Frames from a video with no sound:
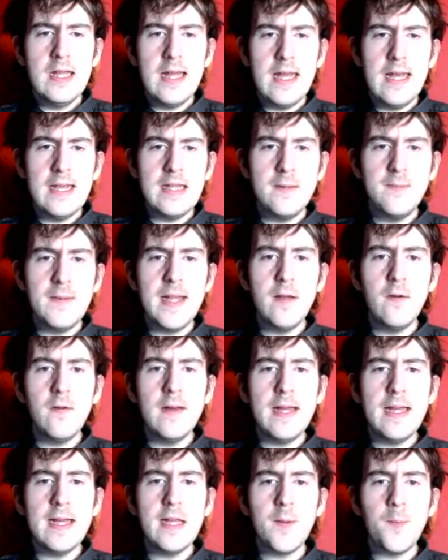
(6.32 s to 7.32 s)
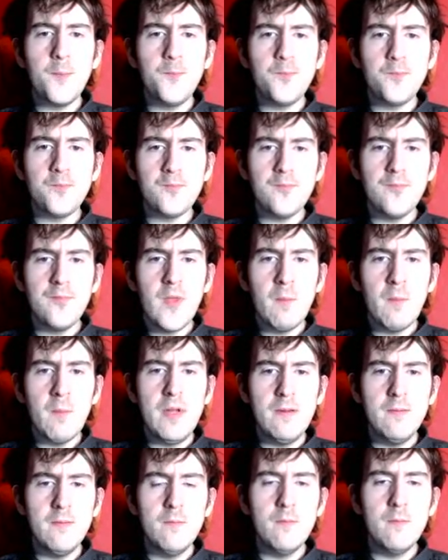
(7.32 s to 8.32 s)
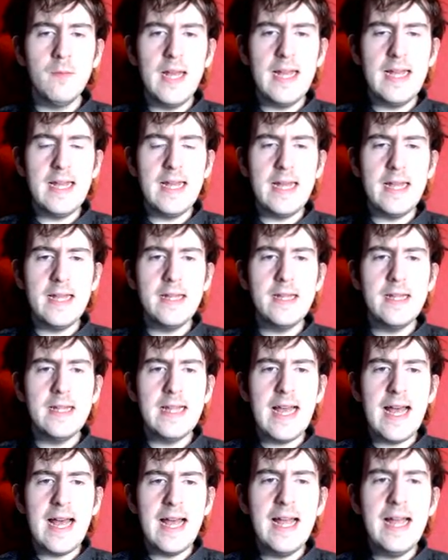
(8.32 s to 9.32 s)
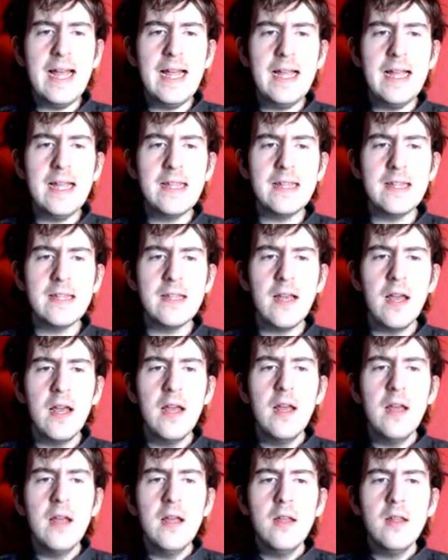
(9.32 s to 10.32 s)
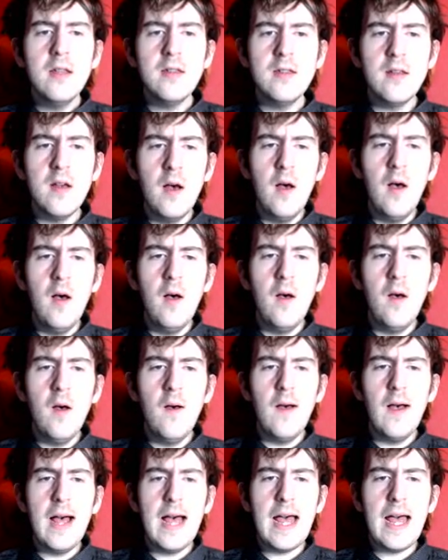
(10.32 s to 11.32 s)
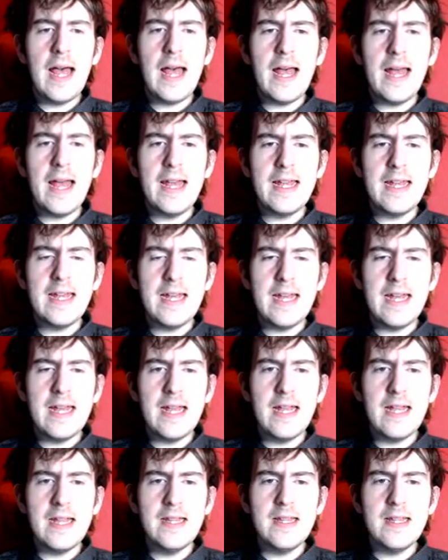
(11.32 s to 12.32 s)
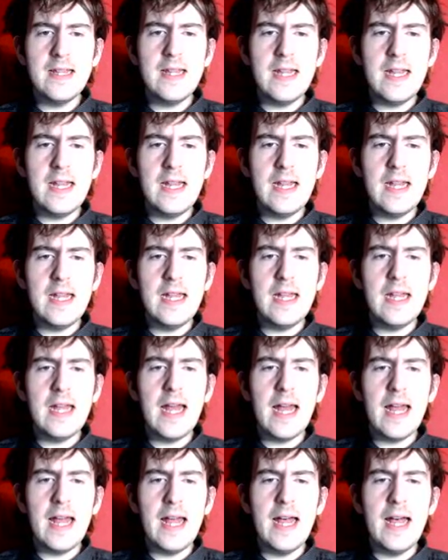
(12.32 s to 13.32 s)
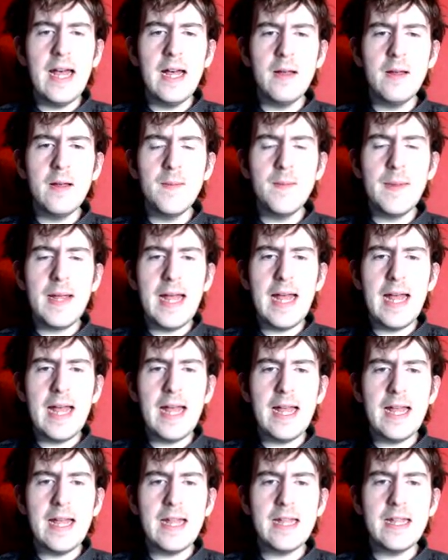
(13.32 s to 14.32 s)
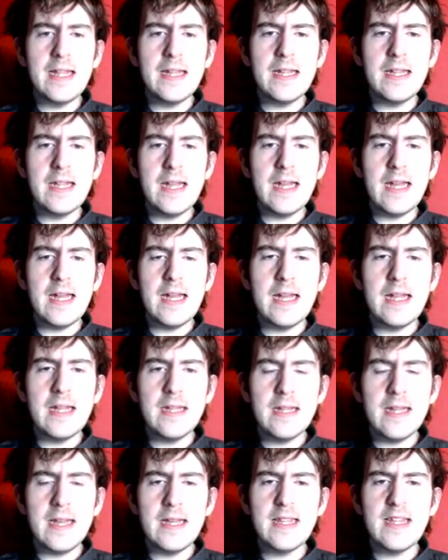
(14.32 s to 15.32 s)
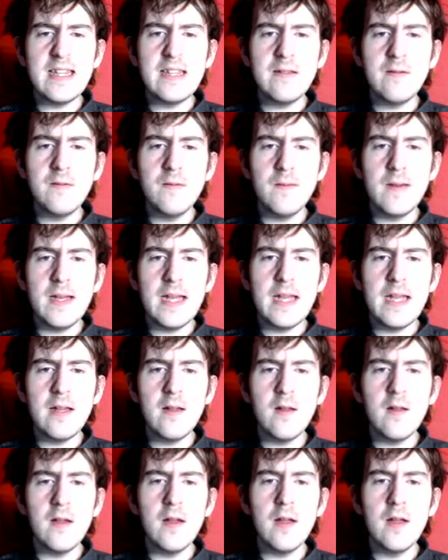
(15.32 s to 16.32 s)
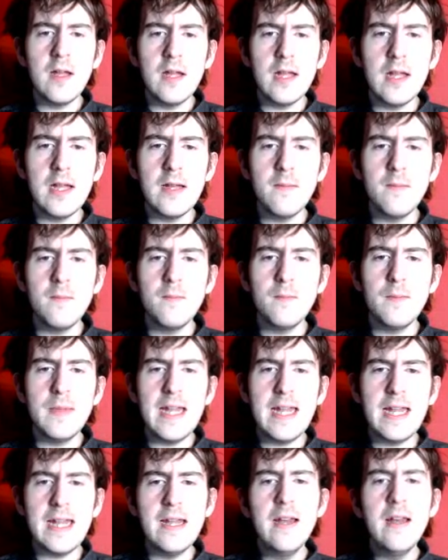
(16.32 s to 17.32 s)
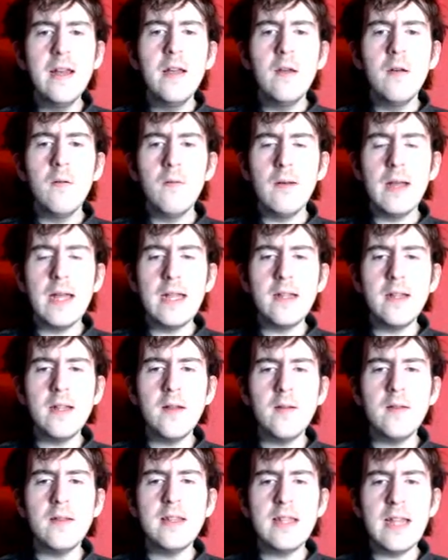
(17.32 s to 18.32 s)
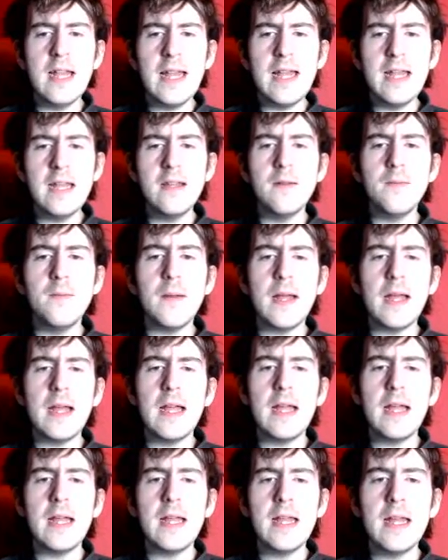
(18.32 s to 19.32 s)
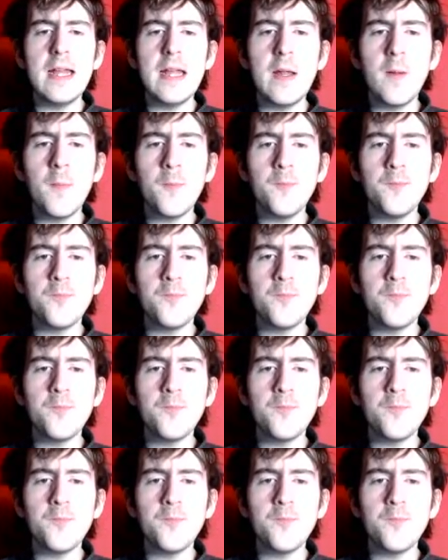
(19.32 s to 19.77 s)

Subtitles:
kiss me quick, but make it last, so I can see how badly this will hurt me when you say goodbye.